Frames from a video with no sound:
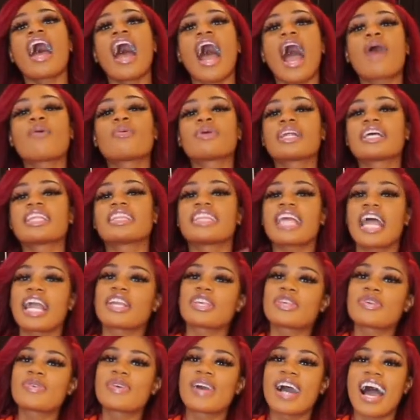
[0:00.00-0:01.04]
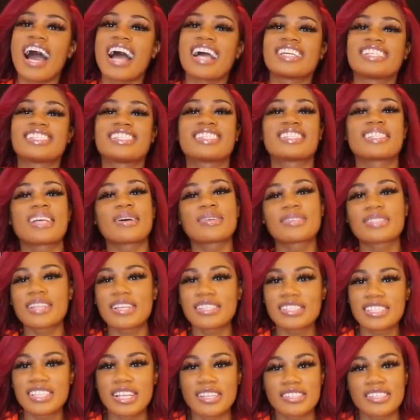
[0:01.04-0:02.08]
I want to thank you guys so
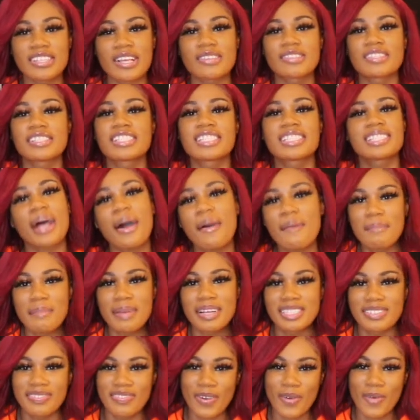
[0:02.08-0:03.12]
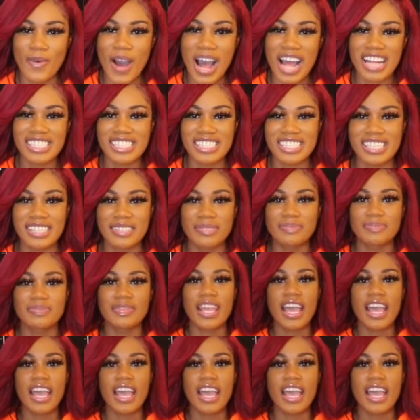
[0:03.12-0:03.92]
much for watching.